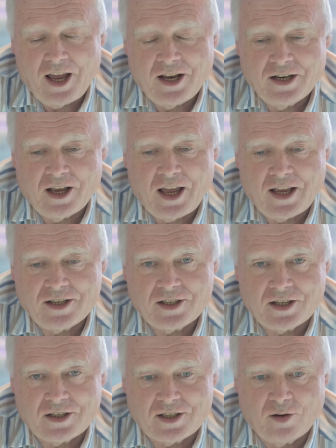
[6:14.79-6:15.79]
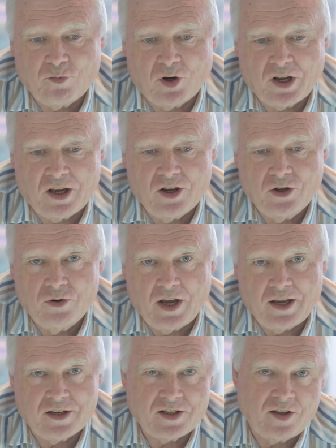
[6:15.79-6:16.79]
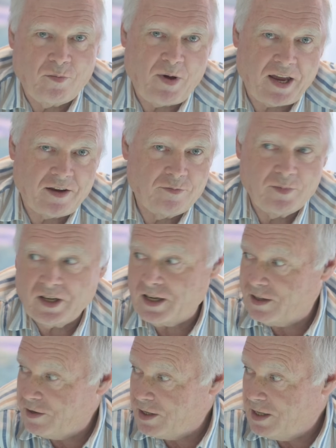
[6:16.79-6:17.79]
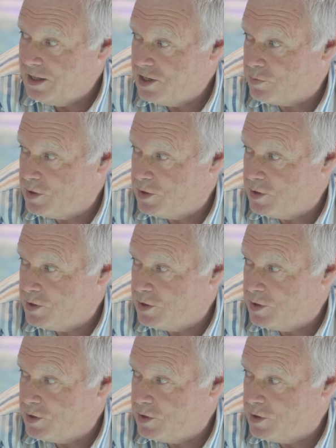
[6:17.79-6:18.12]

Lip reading: And as somebody who has in the back of me, in this